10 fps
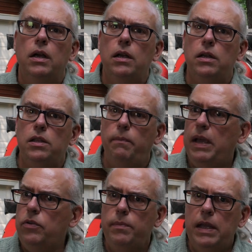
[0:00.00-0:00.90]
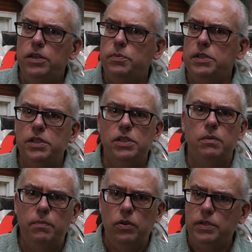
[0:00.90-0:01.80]
Uh, the battery management
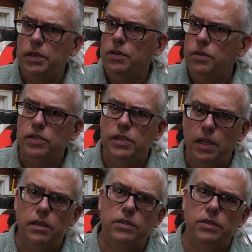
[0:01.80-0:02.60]
system built into those, the,